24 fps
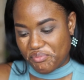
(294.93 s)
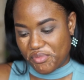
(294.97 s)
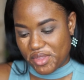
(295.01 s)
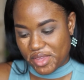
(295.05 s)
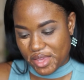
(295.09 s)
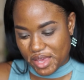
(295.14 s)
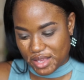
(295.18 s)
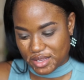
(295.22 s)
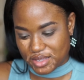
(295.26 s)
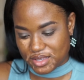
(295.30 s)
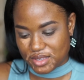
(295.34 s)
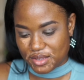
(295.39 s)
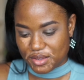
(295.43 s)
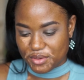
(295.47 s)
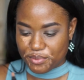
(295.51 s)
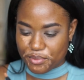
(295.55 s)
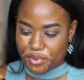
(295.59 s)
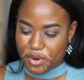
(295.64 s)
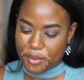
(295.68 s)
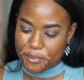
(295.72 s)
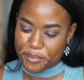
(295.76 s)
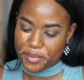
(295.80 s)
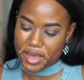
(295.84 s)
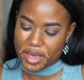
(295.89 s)
yes,
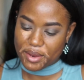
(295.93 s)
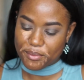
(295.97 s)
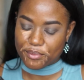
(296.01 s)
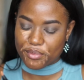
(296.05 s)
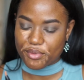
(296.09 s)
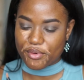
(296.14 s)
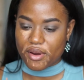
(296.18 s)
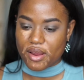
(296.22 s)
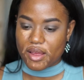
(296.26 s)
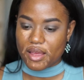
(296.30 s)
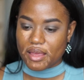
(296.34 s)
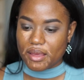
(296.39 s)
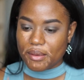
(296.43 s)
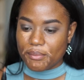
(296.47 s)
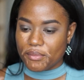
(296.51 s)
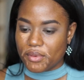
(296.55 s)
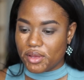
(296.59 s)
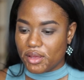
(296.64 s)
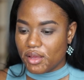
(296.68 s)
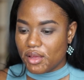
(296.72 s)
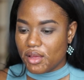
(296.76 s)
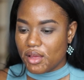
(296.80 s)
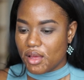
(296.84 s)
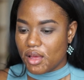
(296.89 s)
Prep and Prime
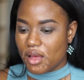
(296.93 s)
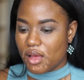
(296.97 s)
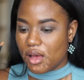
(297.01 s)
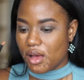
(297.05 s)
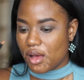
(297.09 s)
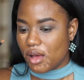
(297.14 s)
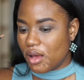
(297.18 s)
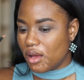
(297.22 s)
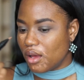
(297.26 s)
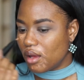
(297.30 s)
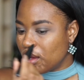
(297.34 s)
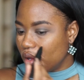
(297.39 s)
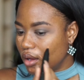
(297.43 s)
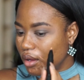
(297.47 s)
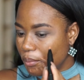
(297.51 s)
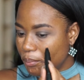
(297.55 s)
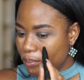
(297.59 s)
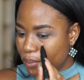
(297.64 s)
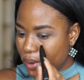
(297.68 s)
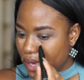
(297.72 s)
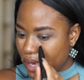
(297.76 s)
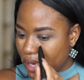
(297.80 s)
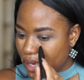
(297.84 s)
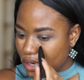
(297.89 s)

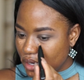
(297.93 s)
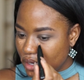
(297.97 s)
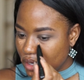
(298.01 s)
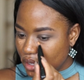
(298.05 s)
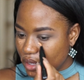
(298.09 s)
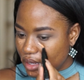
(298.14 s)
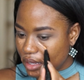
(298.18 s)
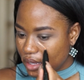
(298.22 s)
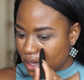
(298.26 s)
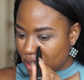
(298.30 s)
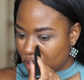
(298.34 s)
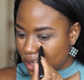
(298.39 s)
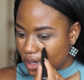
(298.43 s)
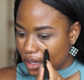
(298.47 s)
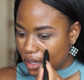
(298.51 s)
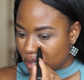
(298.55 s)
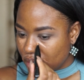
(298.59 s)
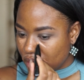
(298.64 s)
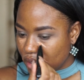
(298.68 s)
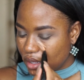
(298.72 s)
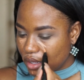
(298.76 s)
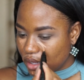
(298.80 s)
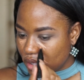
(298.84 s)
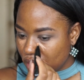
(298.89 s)
pen
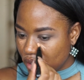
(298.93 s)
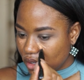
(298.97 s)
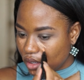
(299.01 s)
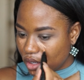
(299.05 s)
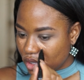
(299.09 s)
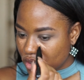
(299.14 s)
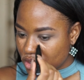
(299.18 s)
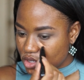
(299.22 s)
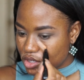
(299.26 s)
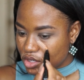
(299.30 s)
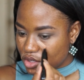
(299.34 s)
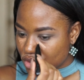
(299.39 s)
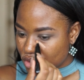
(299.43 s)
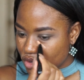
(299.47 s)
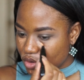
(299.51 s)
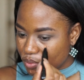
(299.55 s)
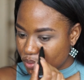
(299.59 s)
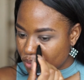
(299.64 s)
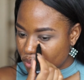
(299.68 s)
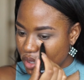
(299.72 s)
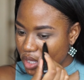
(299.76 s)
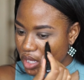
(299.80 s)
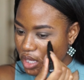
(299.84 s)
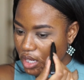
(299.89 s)
in Lustre
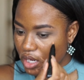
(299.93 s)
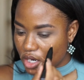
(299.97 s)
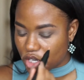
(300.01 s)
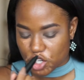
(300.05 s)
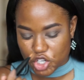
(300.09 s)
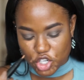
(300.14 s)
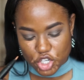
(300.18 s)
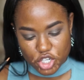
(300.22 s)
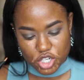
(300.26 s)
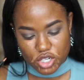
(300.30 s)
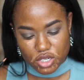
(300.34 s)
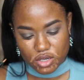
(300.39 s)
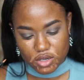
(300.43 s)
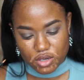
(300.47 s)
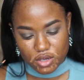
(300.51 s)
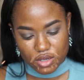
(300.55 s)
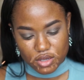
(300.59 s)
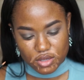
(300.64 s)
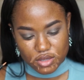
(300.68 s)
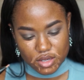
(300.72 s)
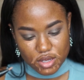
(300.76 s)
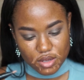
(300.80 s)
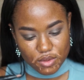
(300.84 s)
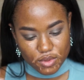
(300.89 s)
Peach.
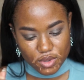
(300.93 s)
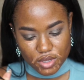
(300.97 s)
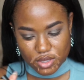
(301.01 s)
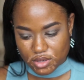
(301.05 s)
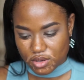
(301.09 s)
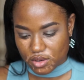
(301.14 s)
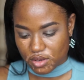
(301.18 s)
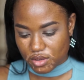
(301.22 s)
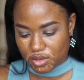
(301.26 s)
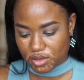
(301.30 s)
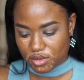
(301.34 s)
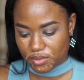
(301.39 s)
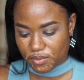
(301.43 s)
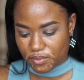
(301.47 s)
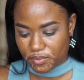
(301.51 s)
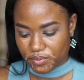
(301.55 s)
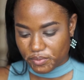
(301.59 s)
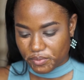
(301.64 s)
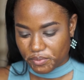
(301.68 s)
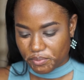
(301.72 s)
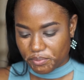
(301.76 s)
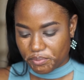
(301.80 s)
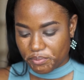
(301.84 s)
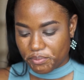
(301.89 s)
Is that what it's called?
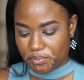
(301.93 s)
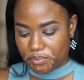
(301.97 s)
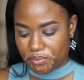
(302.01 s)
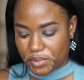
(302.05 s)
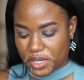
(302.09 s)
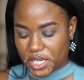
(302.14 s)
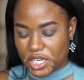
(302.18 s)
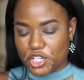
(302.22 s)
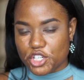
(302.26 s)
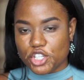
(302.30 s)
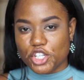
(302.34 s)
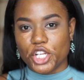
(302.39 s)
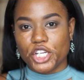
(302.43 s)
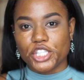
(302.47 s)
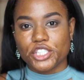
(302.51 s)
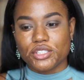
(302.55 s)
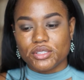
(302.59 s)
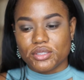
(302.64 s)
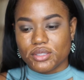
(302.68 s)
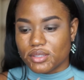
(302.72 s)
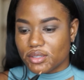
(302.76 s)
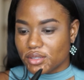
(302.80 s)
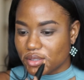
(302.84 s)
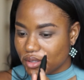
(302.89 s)
Peach
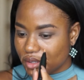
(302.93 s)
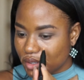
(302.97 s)
Lustre.